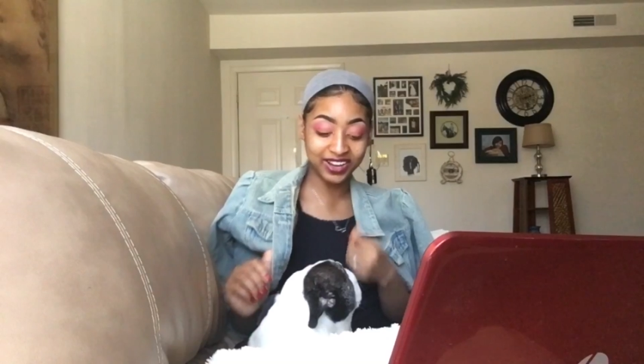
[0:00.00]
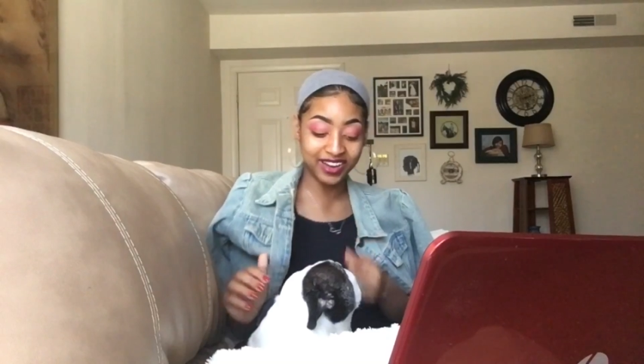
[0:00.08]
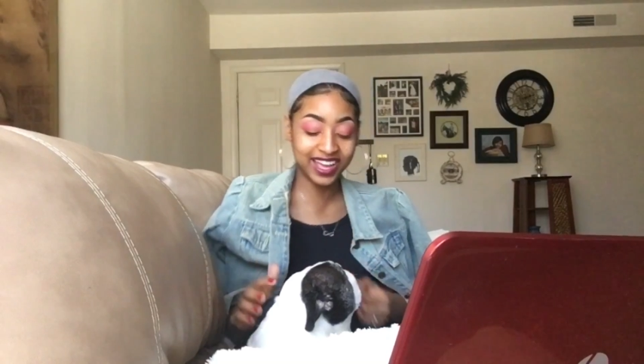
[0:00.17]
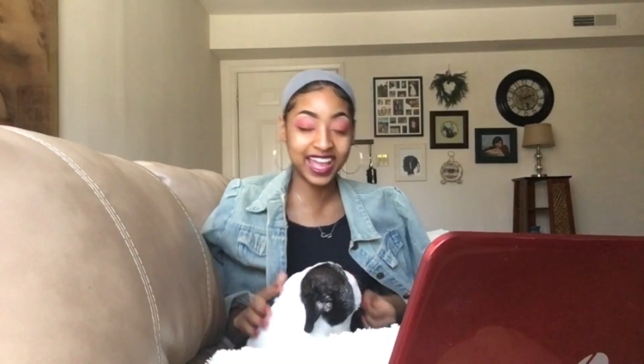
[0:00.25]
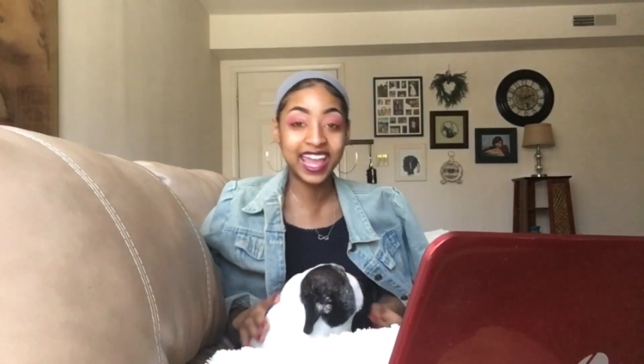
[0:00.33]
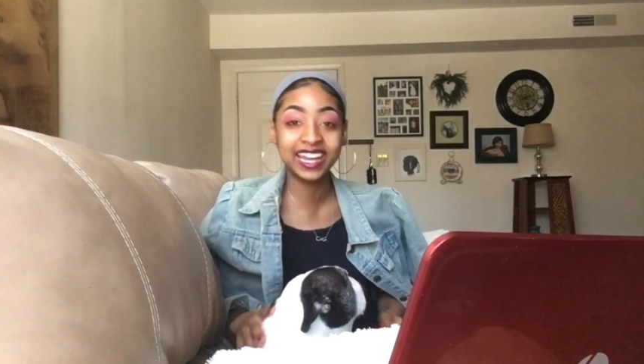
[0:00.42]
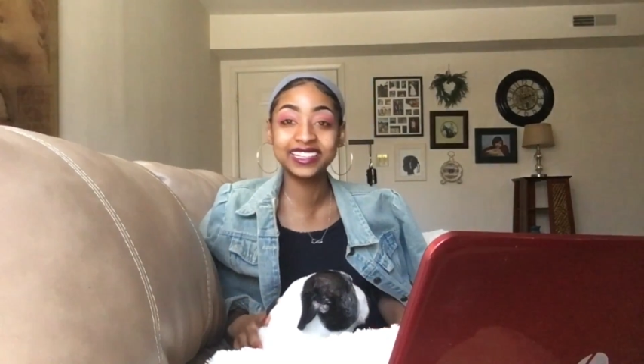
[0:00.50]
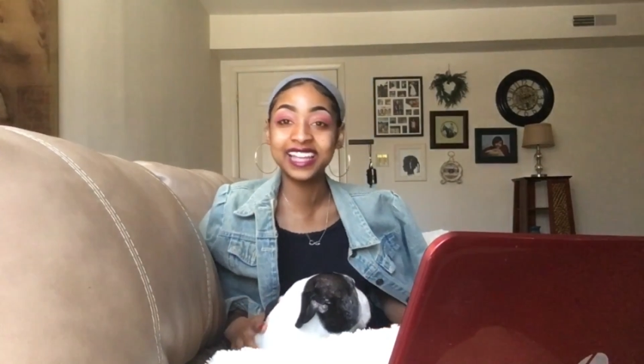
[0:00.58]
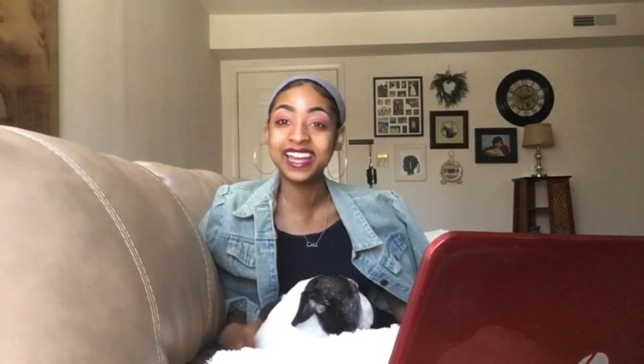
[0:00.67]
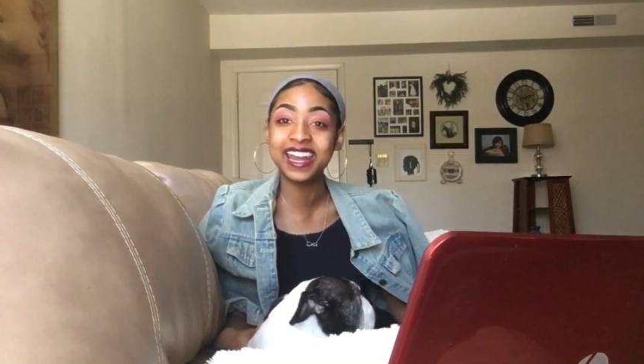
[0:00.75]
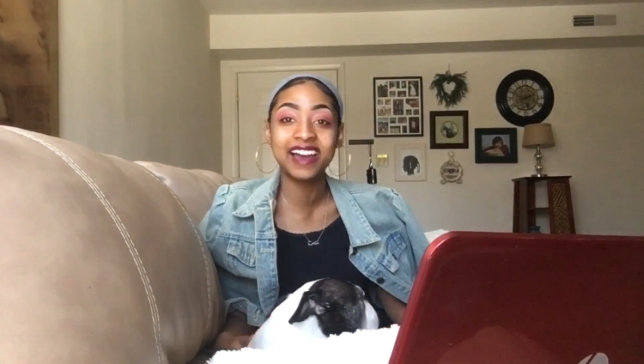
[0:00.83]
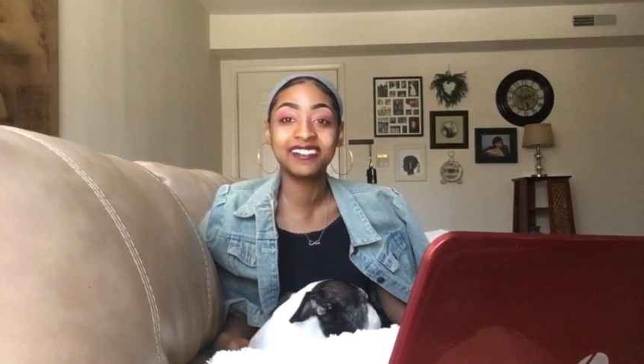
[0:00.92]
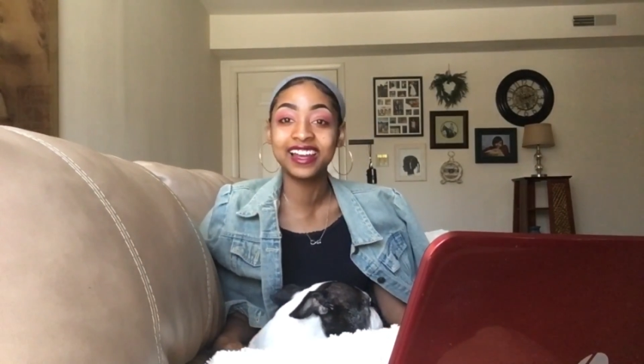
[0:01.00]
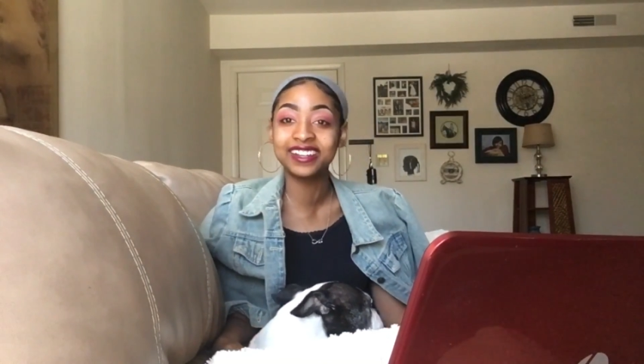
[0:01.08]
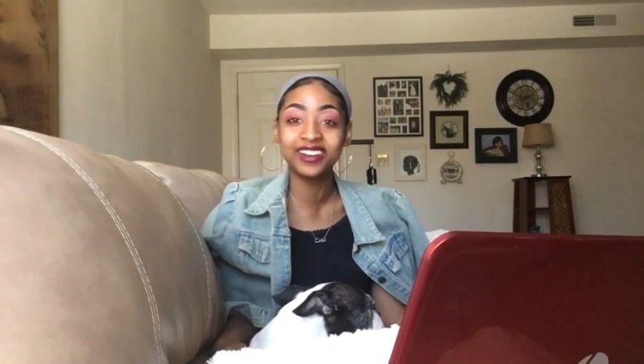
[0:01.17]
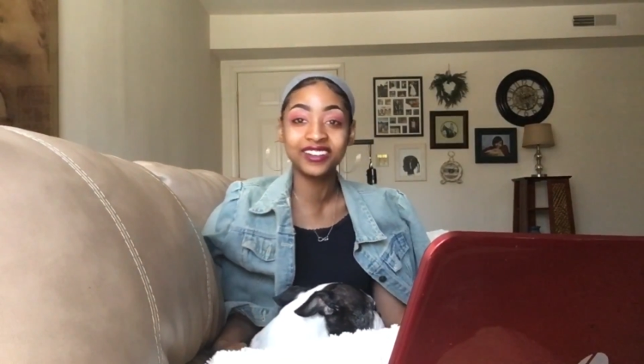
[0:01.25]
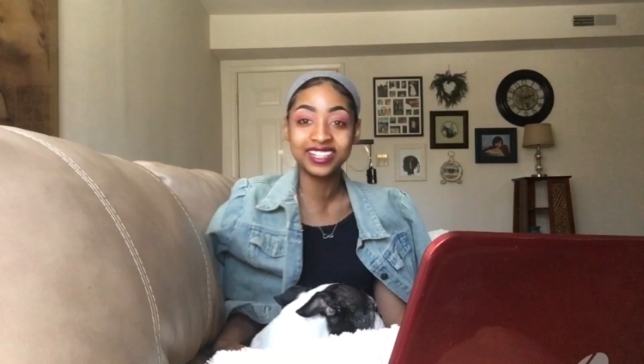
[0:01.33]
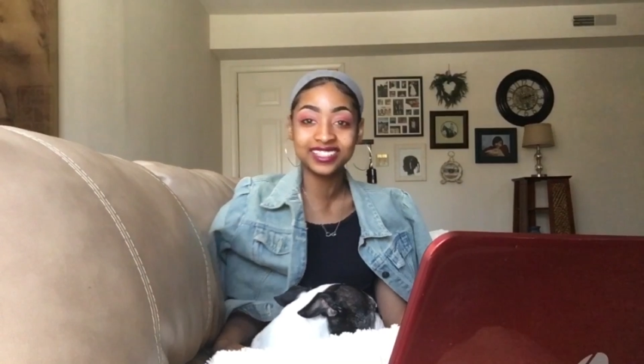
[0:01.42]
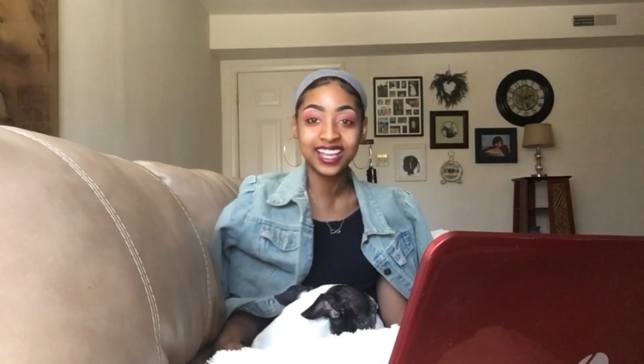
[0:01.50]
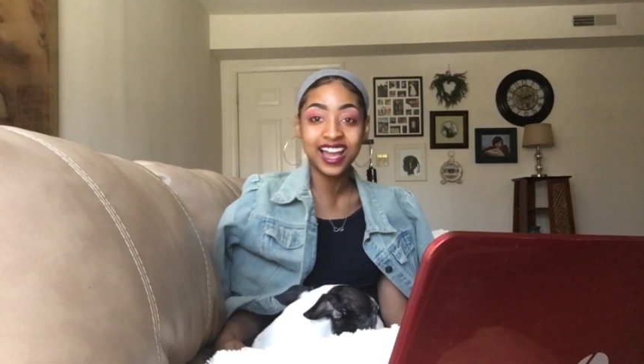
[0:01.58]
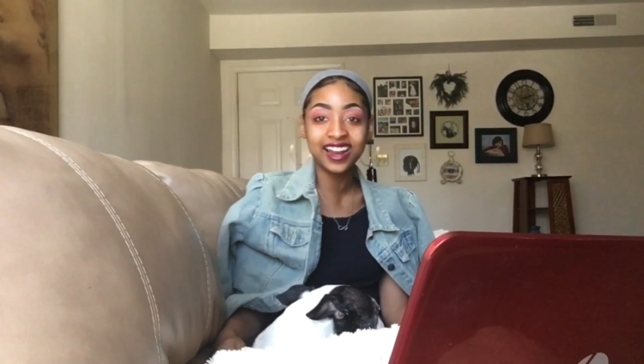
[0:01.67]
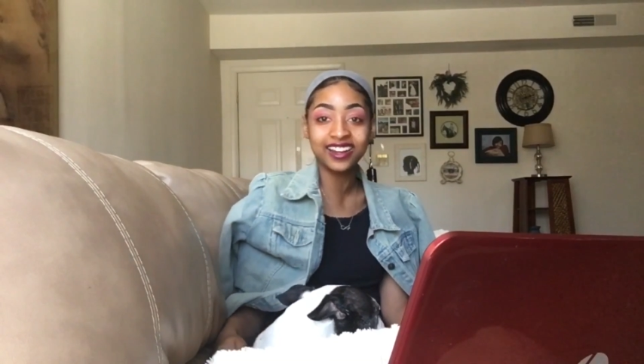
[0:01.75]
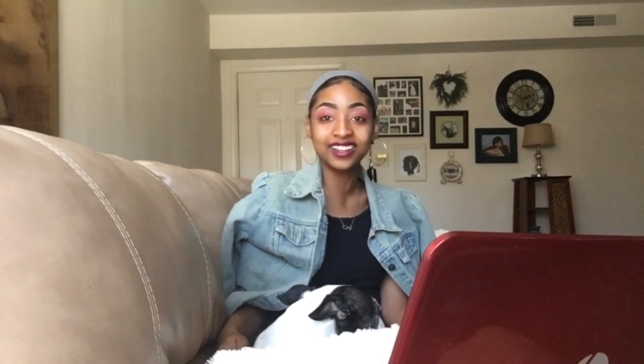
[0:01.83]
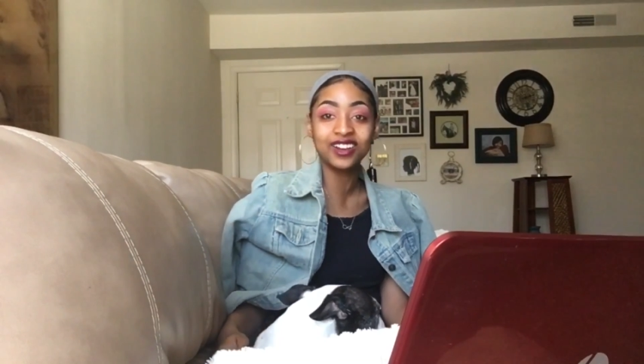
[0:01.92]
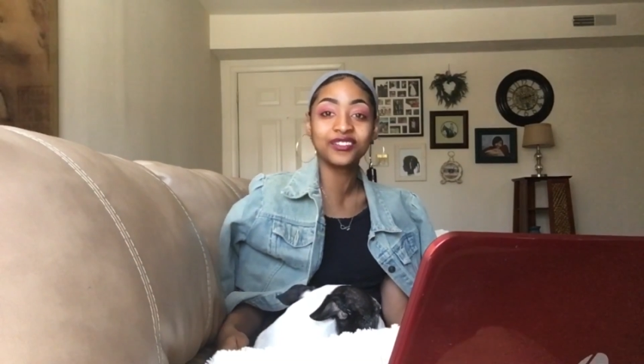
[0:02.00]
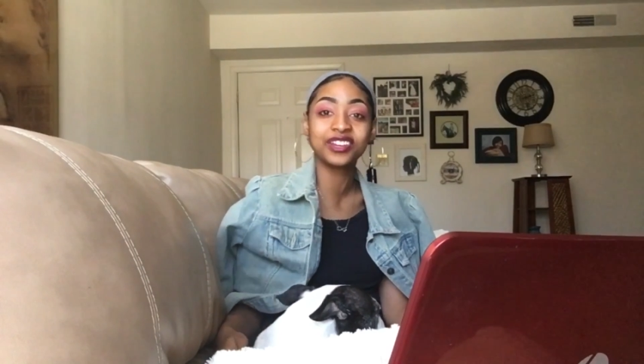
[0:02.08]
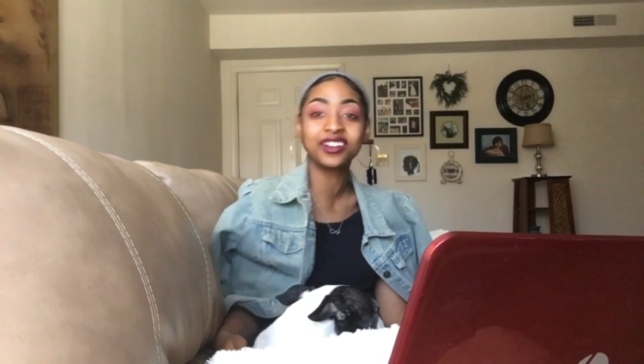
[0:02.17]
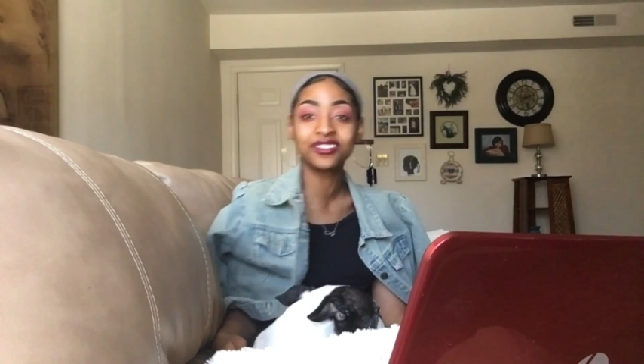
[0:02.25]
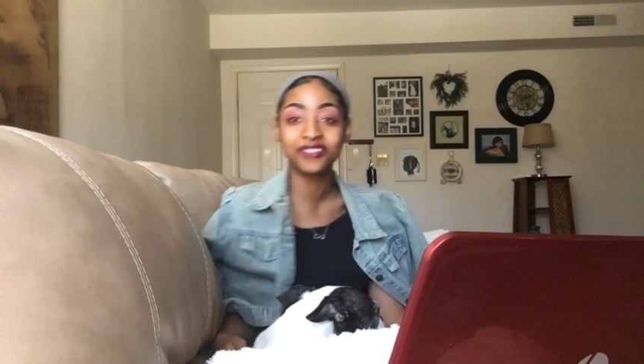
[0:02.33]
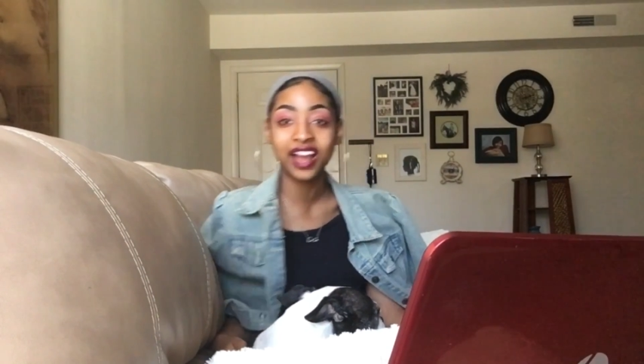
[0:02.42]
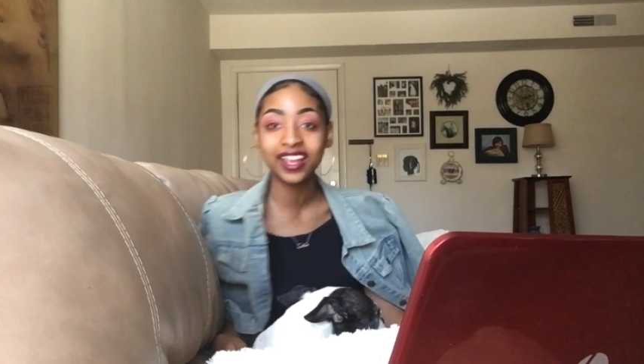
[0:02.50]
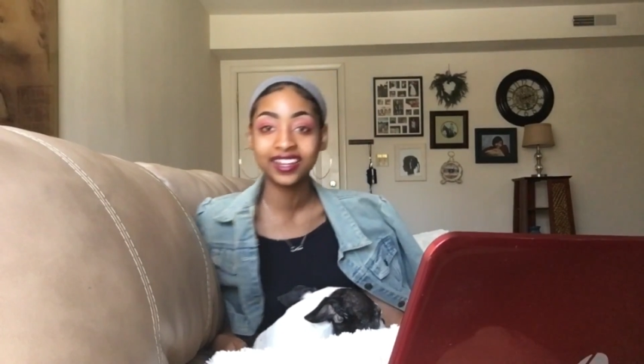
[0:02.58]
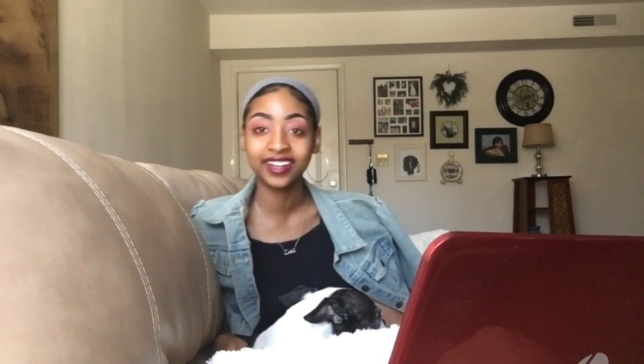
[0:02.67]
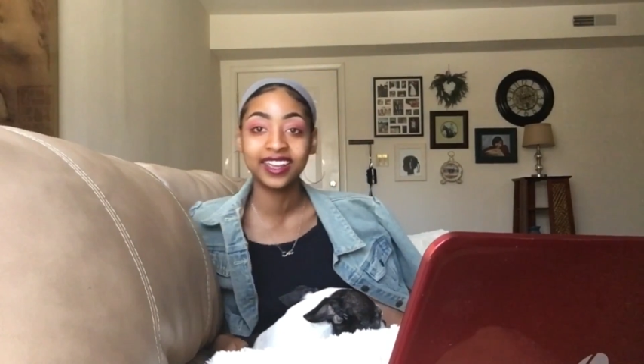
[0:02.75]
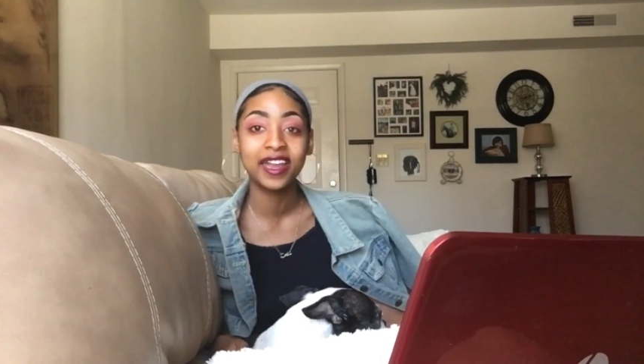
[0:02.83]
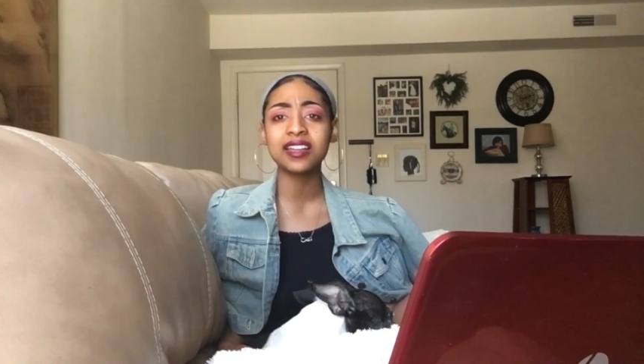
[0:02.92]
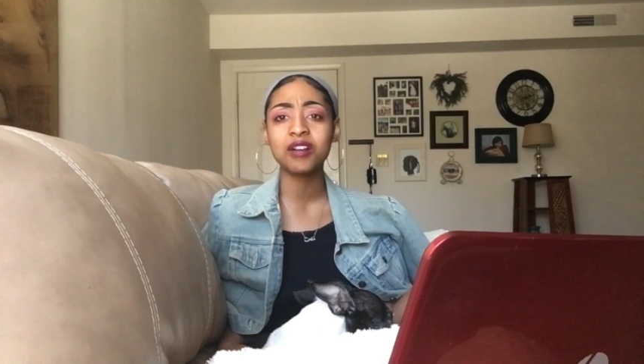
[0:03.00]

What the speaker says: Go ahead and lay down. I know he's tired. He over here fighting it.